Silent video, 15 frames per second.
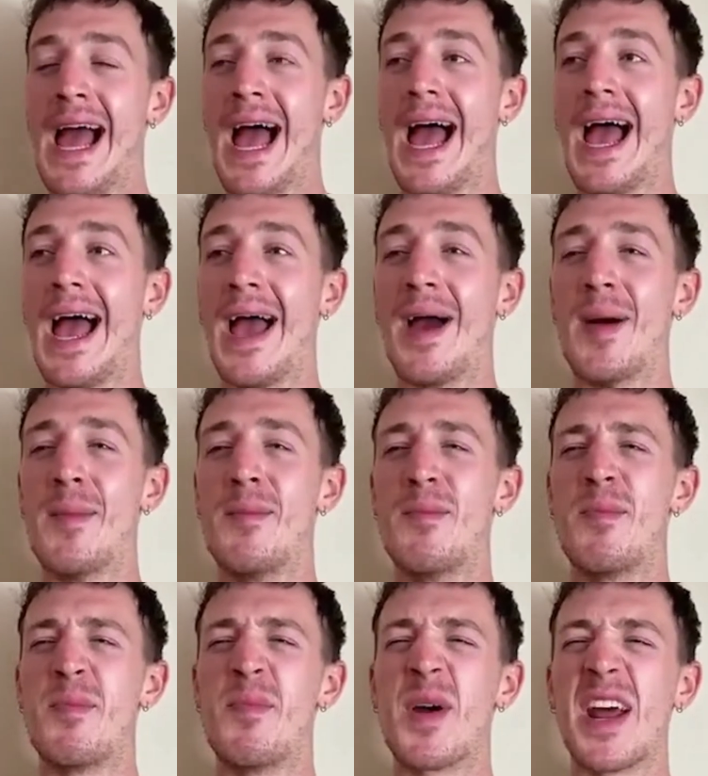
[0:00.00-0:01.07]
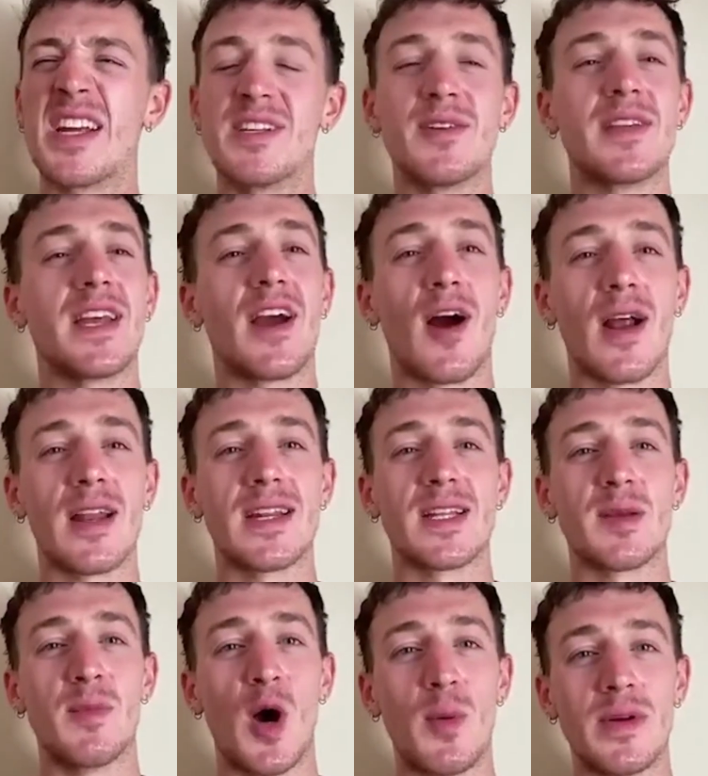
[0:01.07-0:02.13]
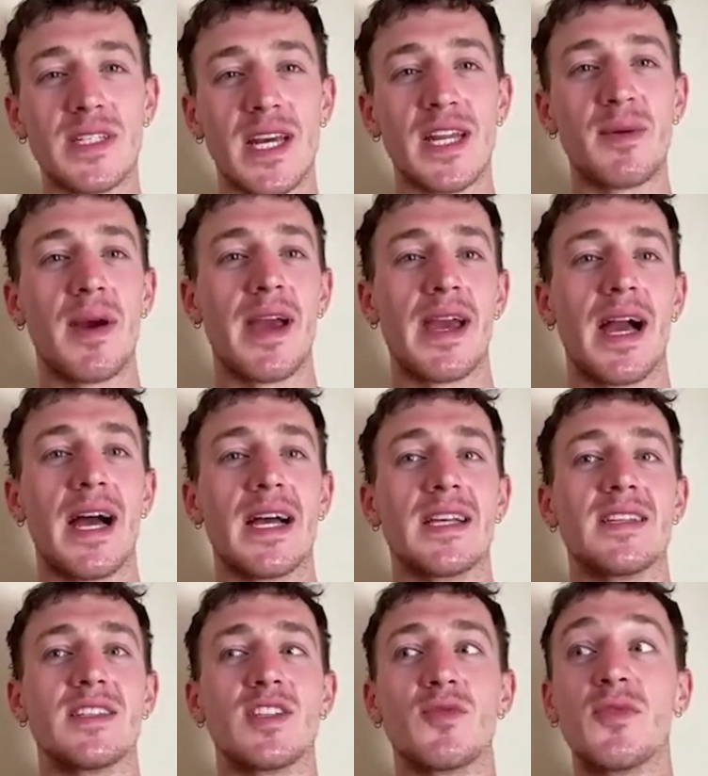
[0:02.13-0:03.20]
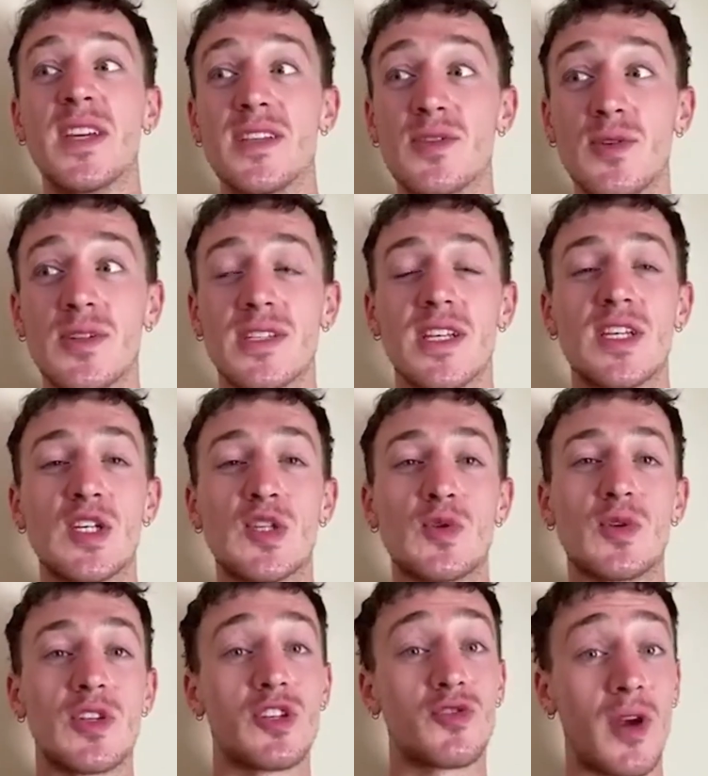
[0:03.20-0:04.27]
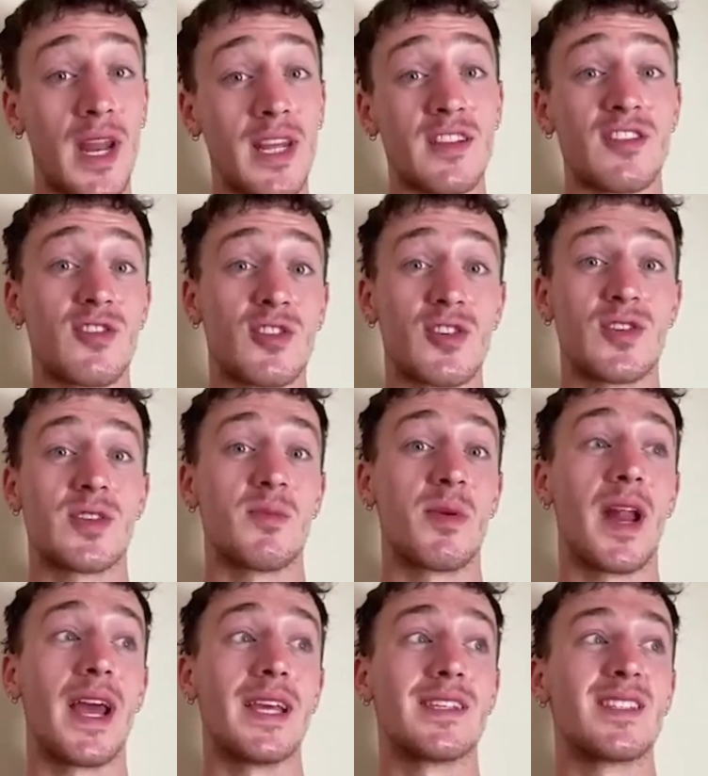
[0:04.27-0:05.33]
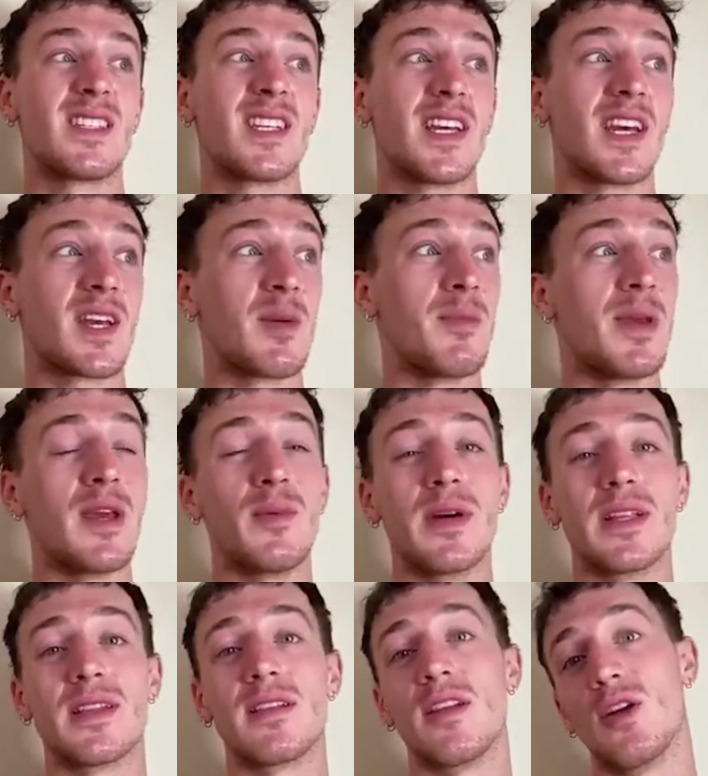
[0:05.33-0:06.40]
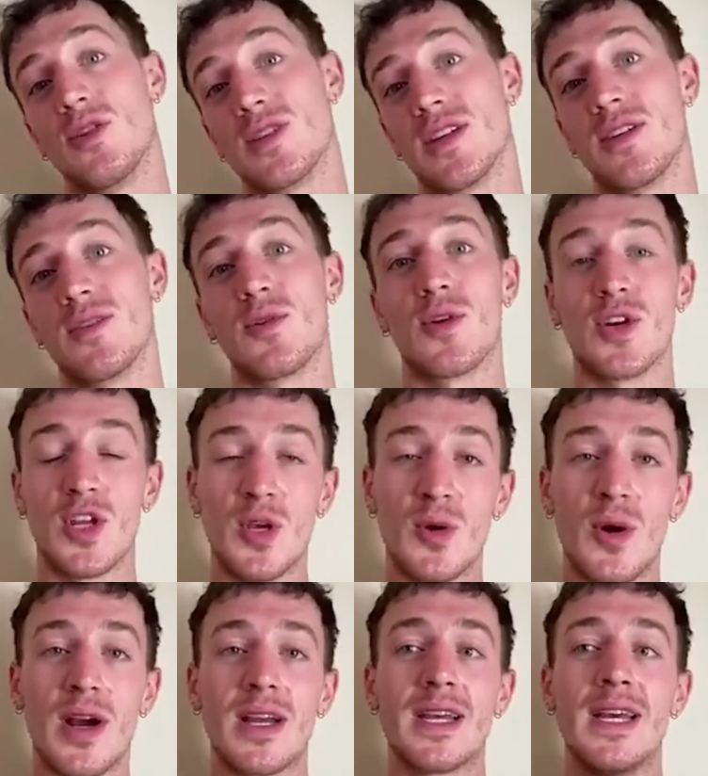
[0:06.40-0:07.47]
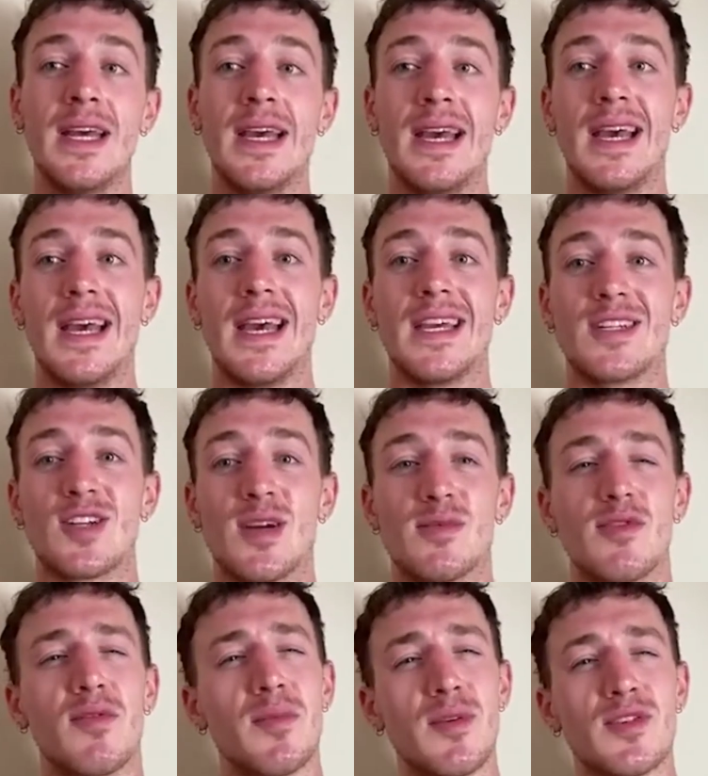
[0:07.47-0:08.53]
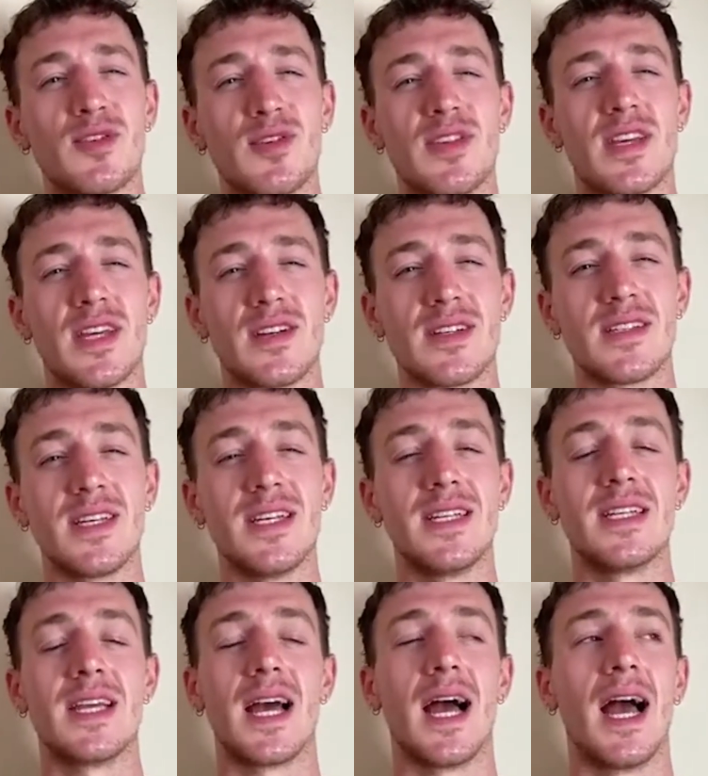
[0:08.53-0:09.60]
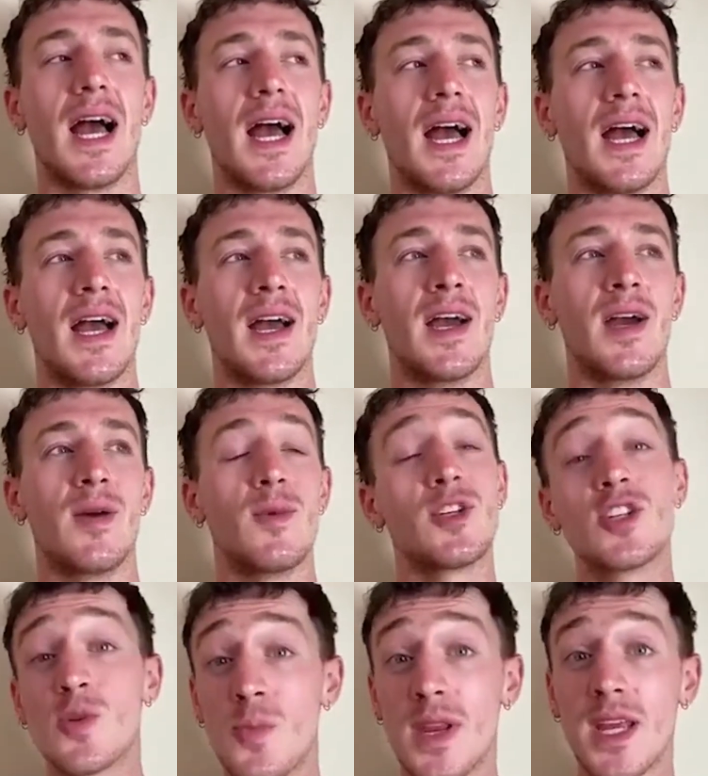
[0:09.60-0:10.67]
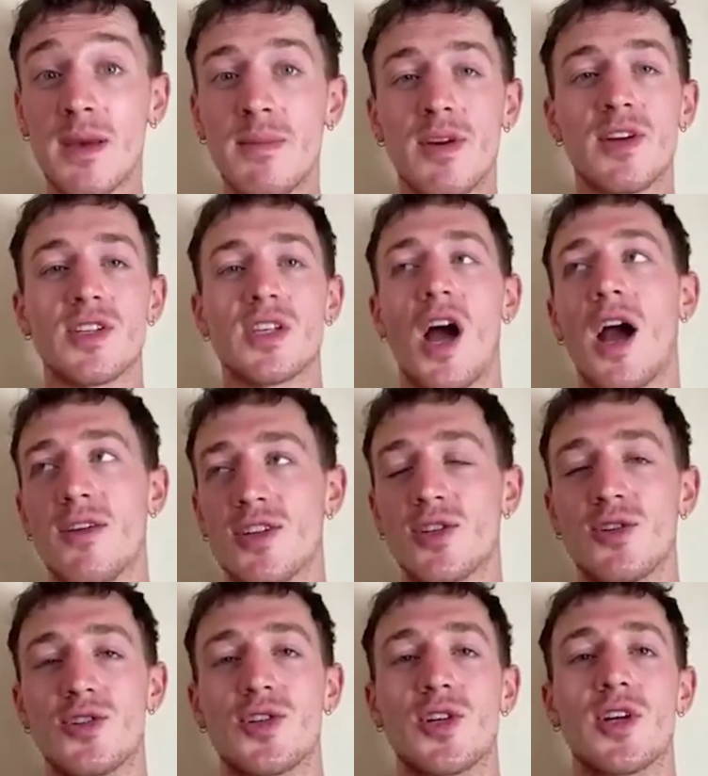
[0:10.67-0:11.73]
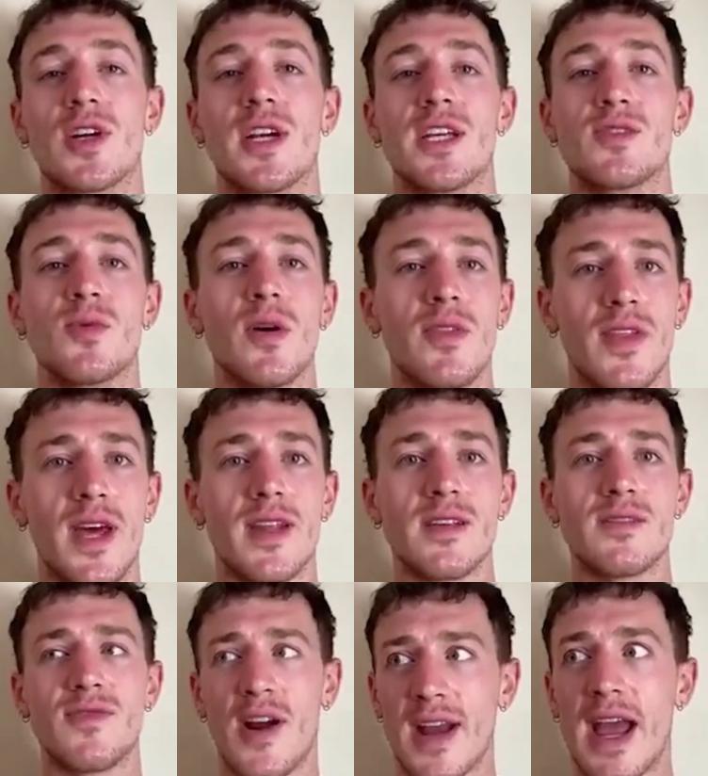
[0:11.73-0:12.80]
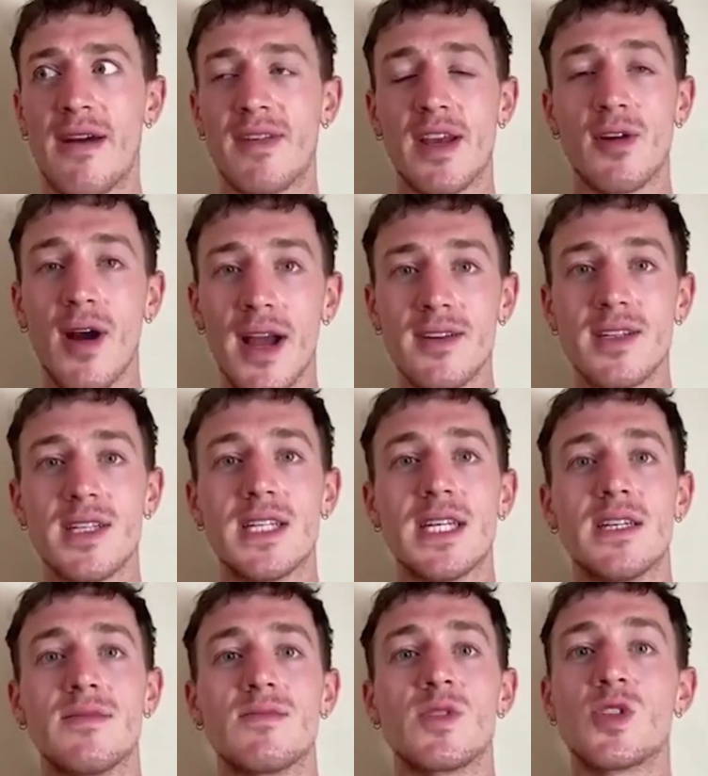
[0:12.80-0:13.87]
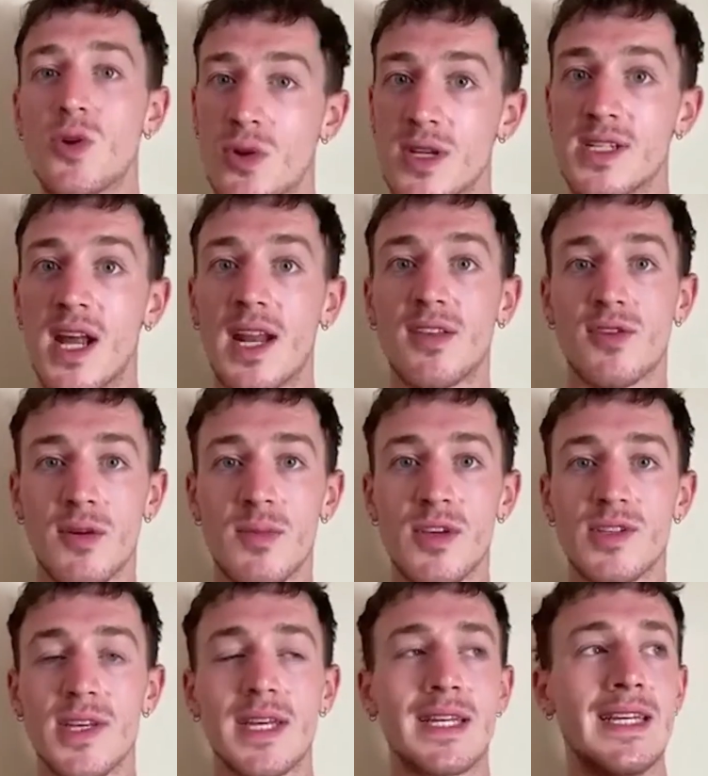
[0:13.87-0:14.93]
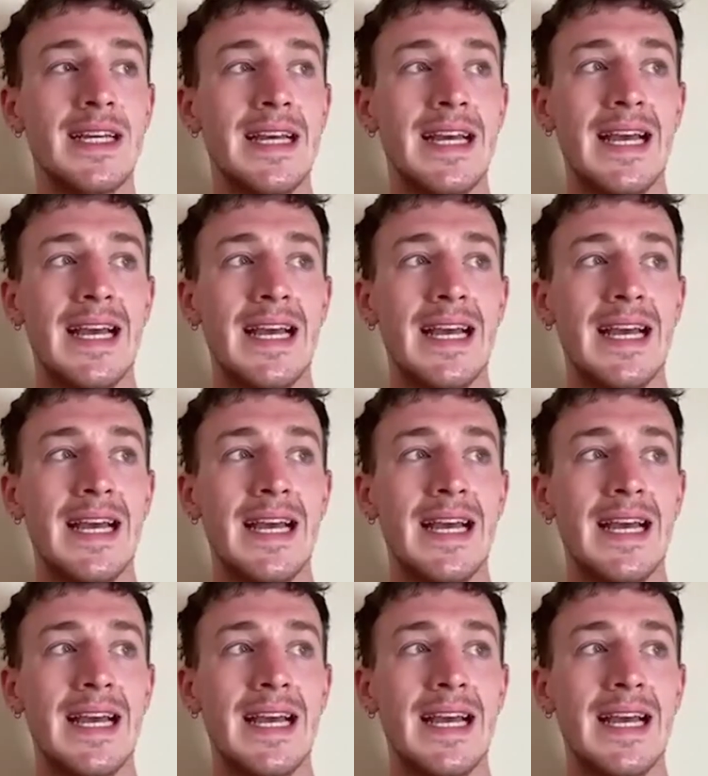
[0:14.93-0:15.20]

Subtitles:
But I don't think Ireland at the moment anyway has the resources or the training structures in place to compete with London or New York in terms of a musical theatre scene, which is a pity because Irish culture is one that is very heavily grounded in storytelling through music.